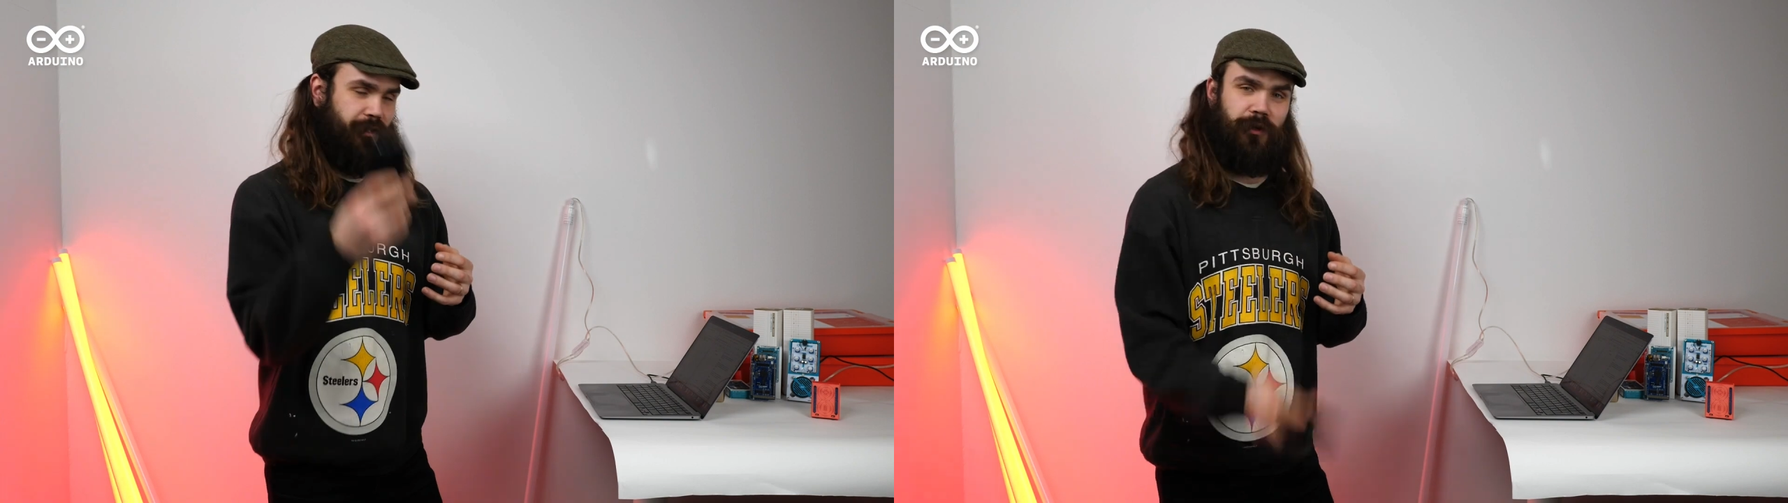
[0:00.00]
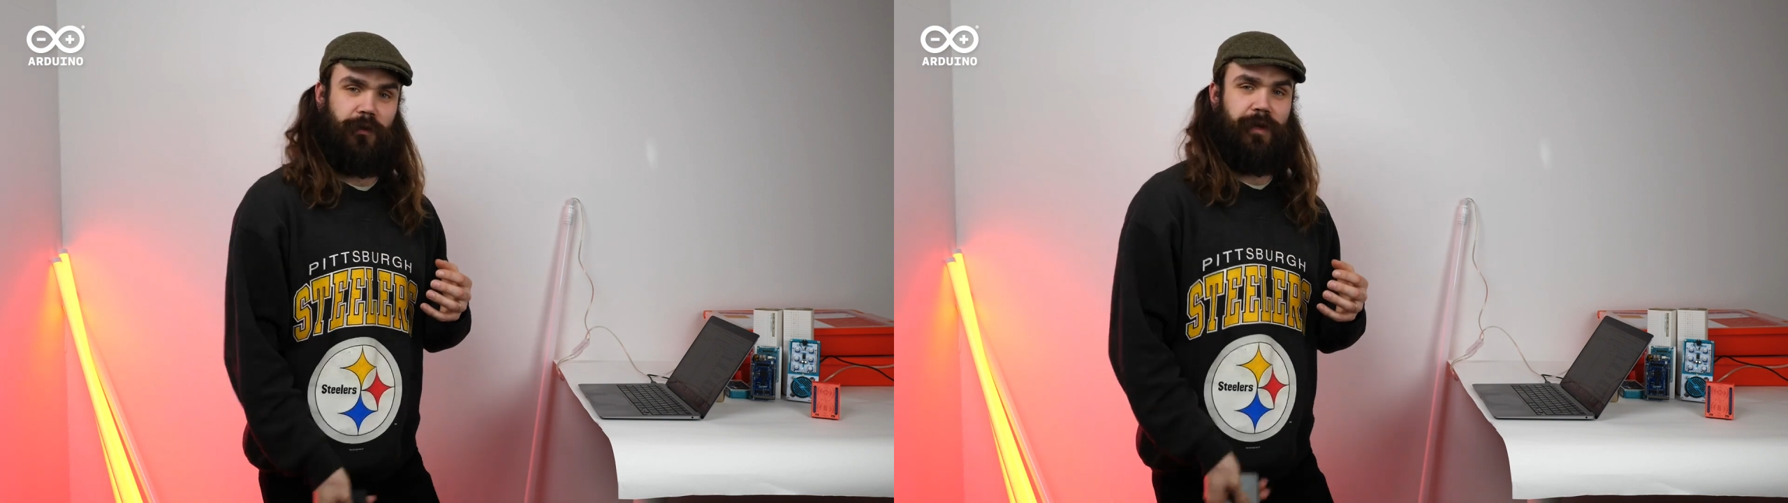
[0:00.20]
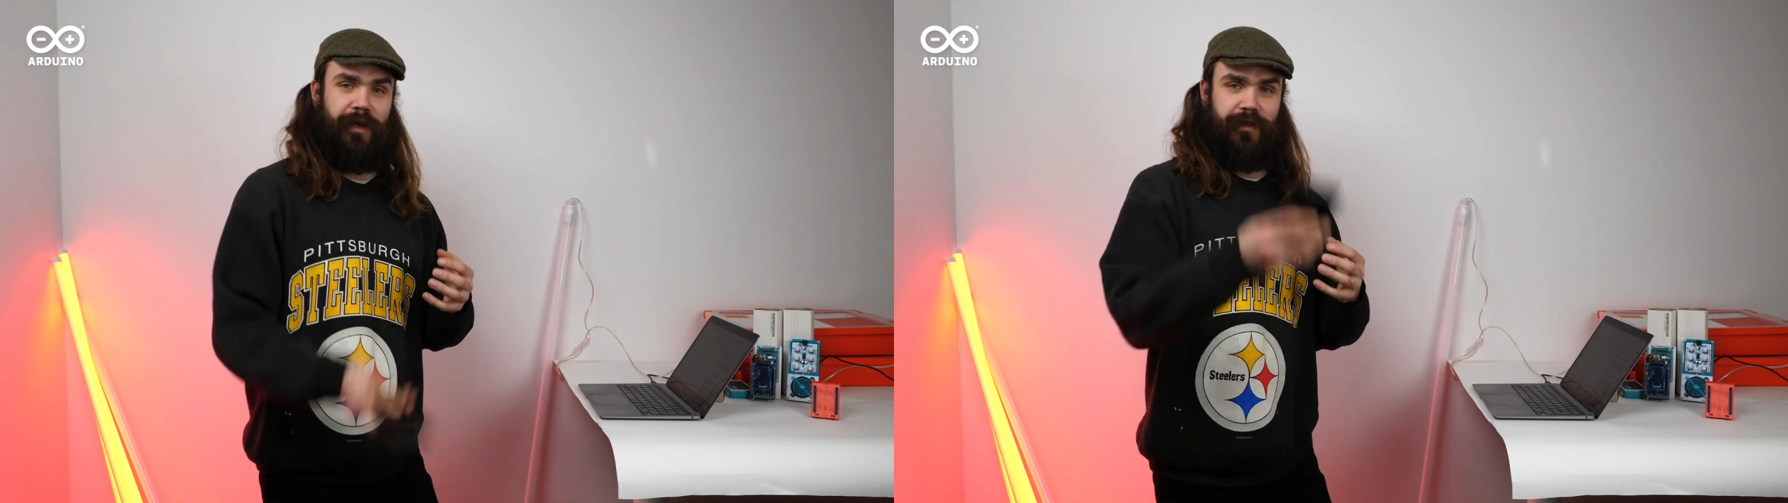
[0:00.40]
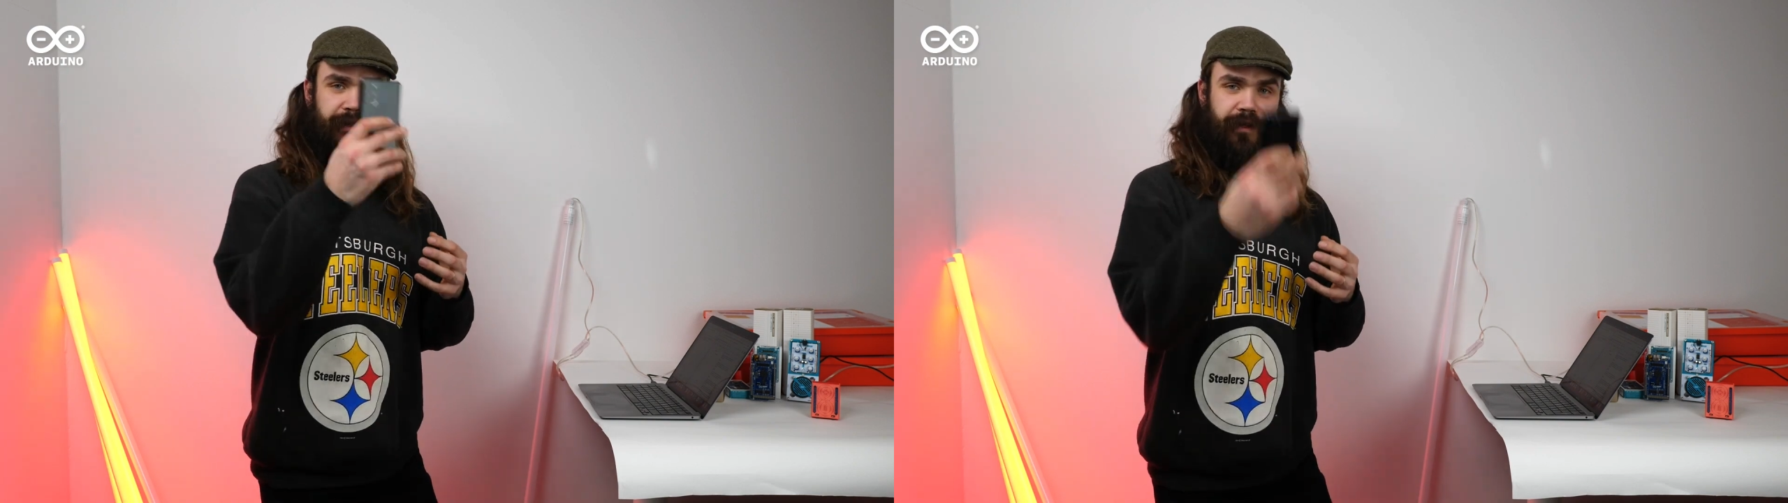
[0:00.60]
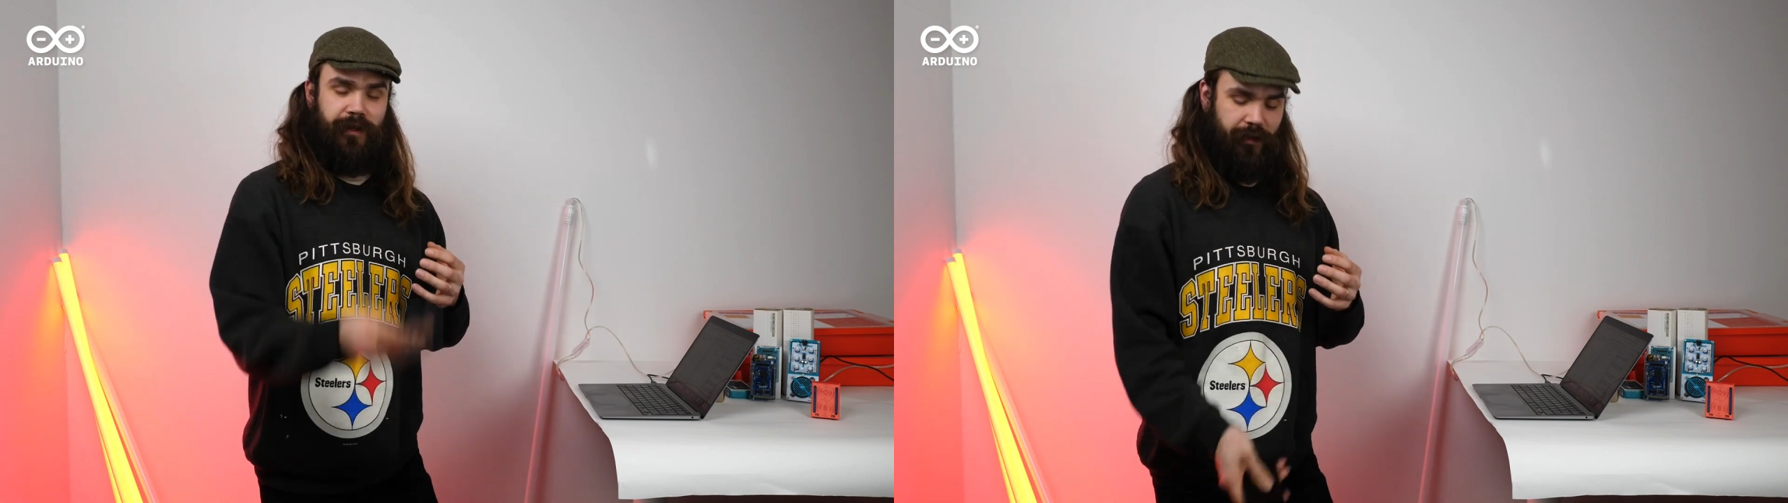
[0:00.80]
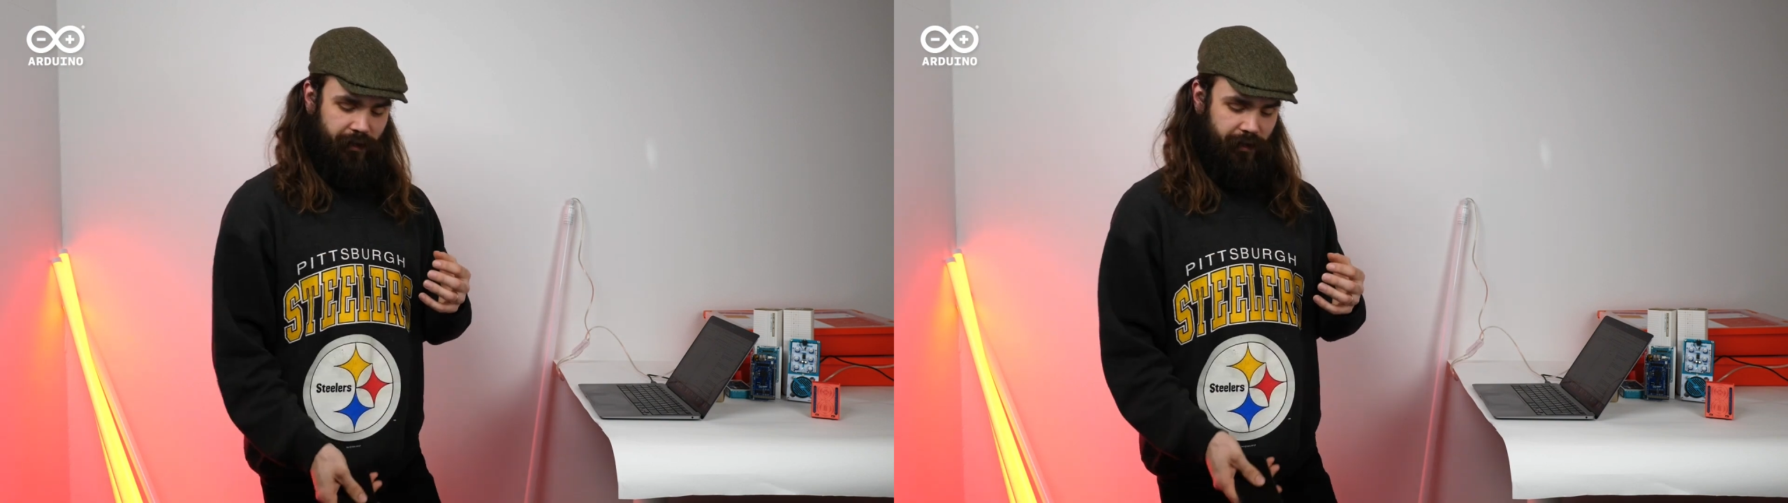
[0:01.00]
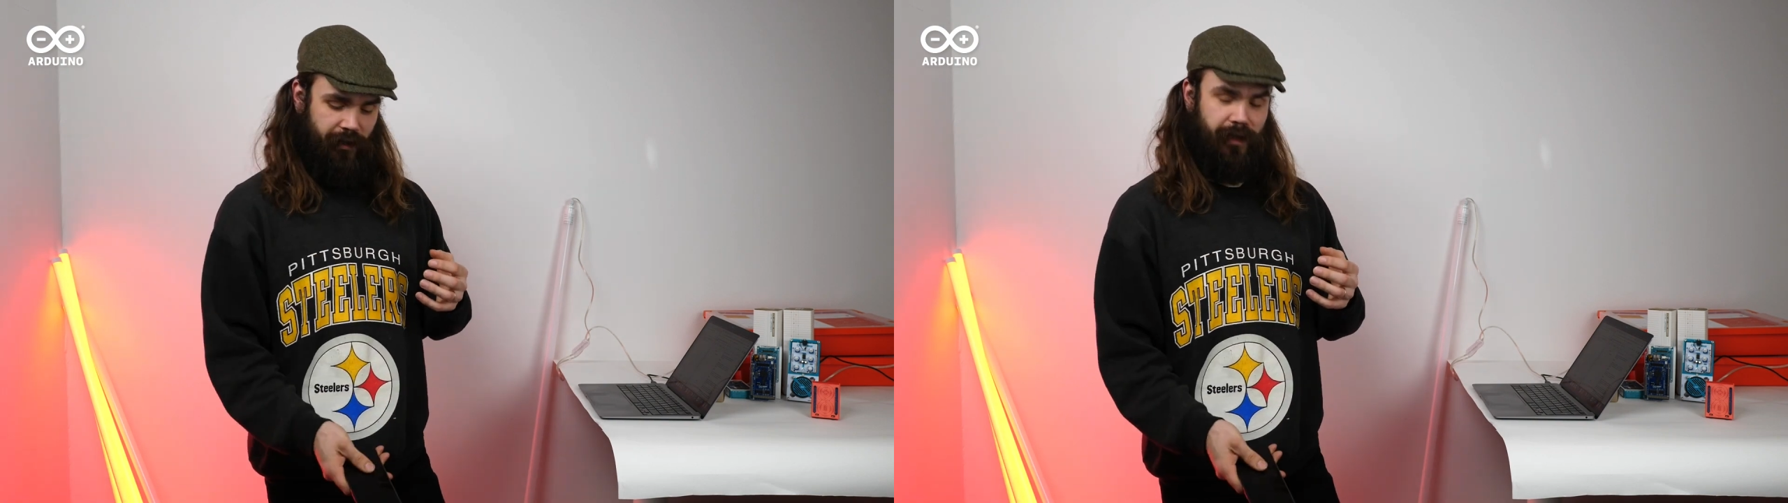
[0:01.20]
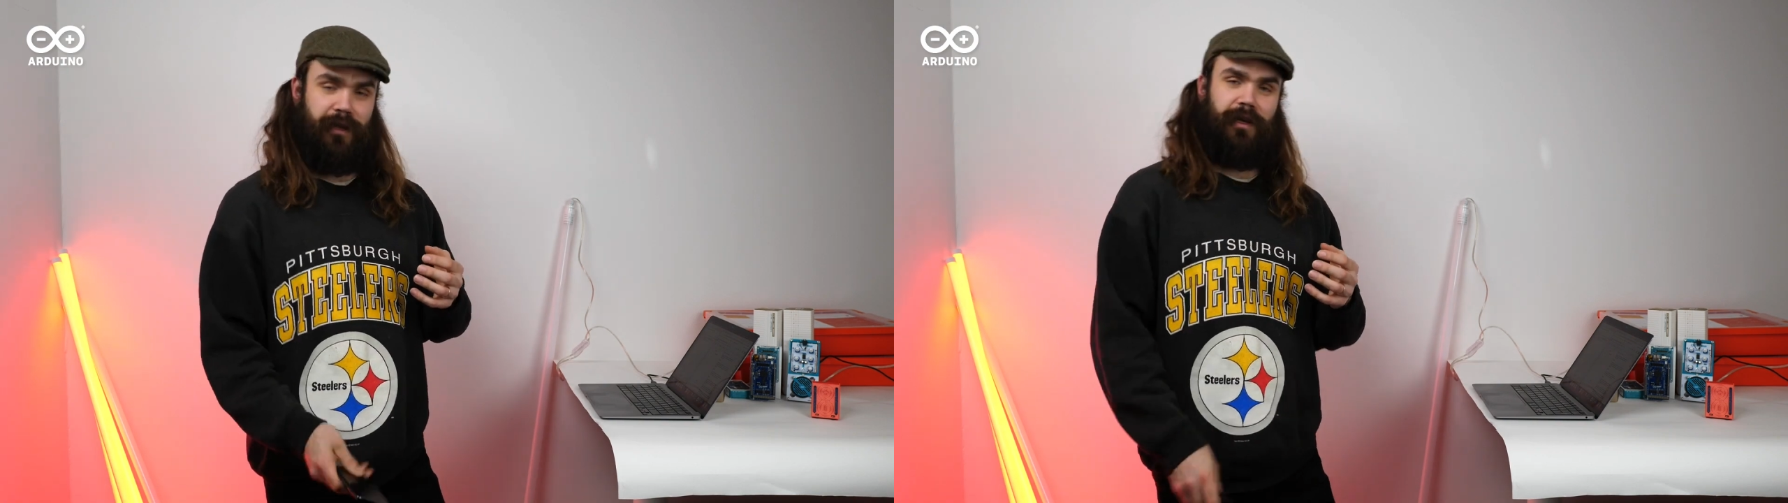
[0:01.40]
do this,
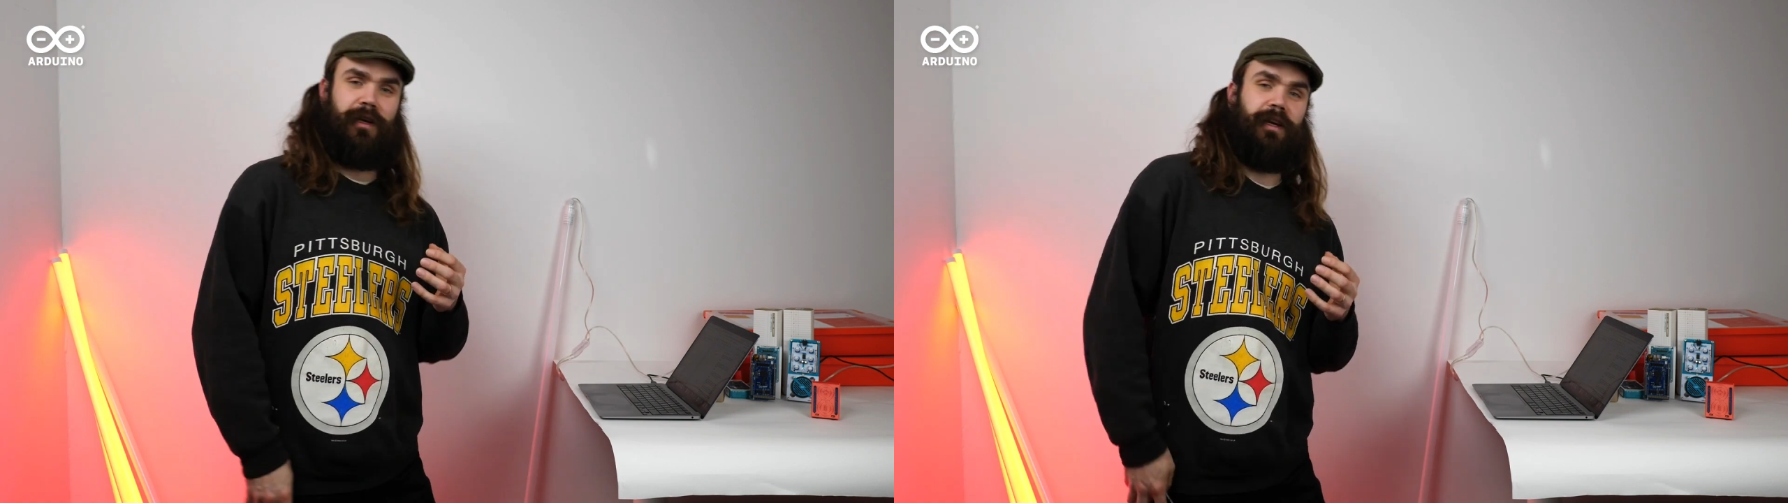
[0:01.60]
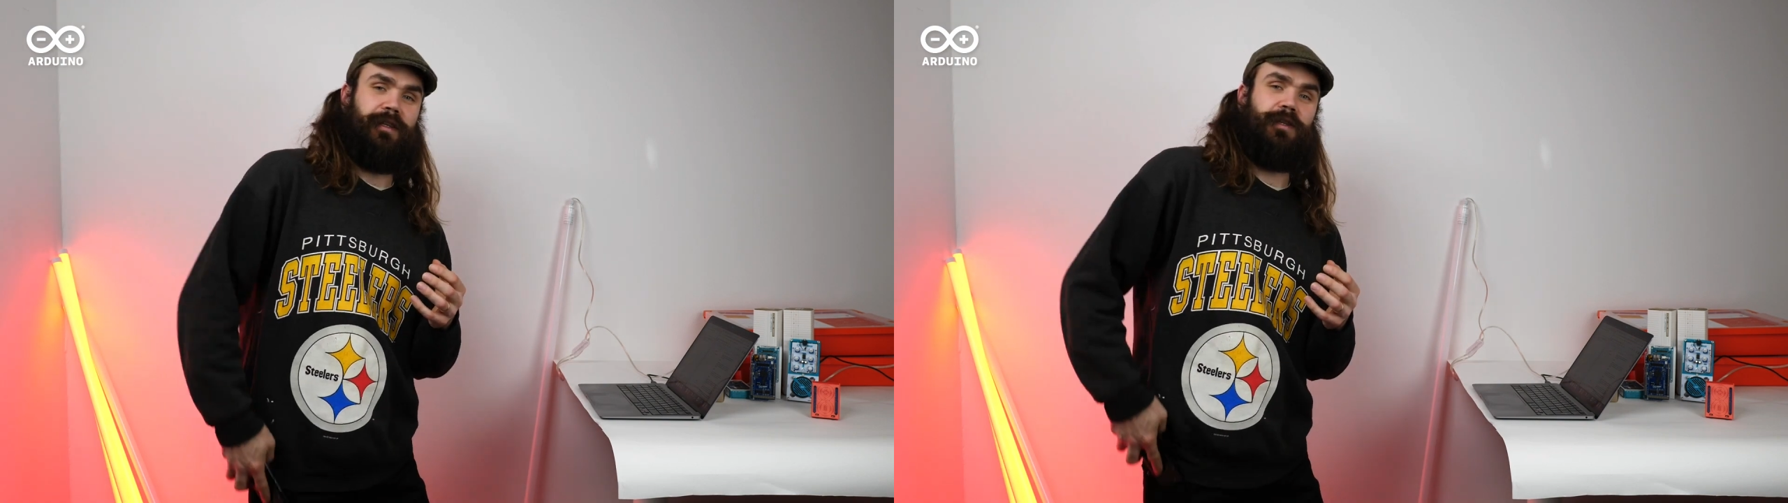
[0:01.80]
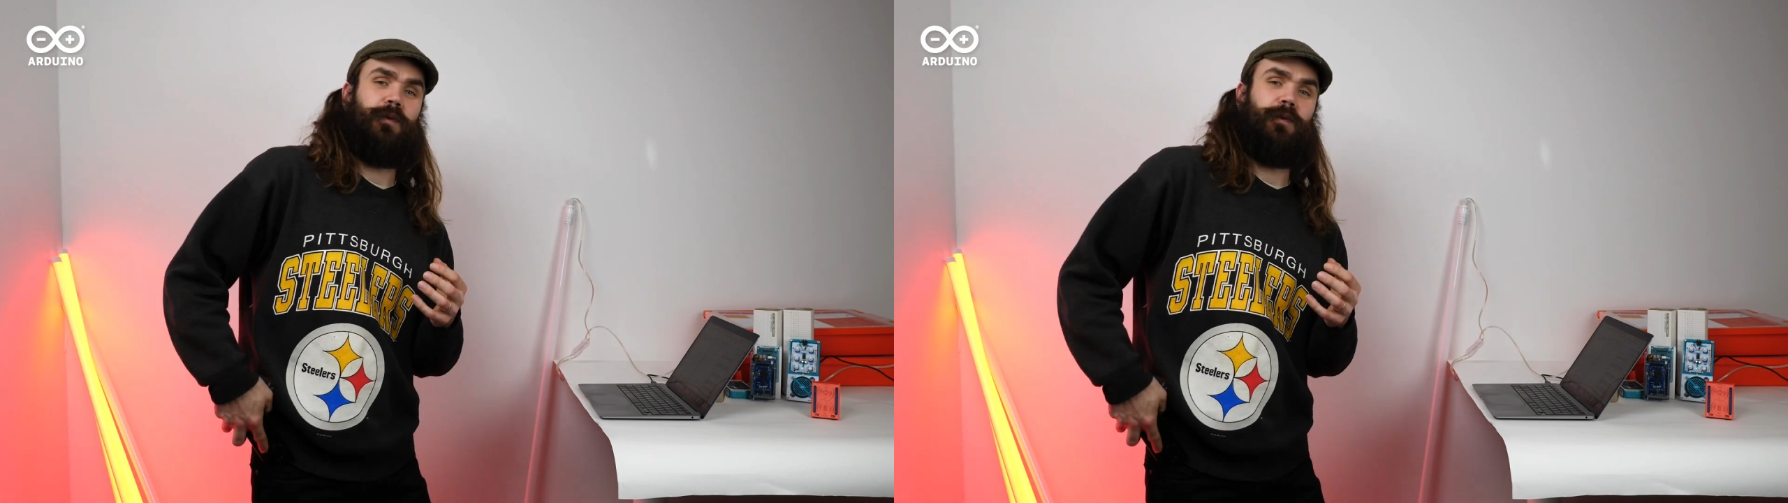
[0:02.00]
it's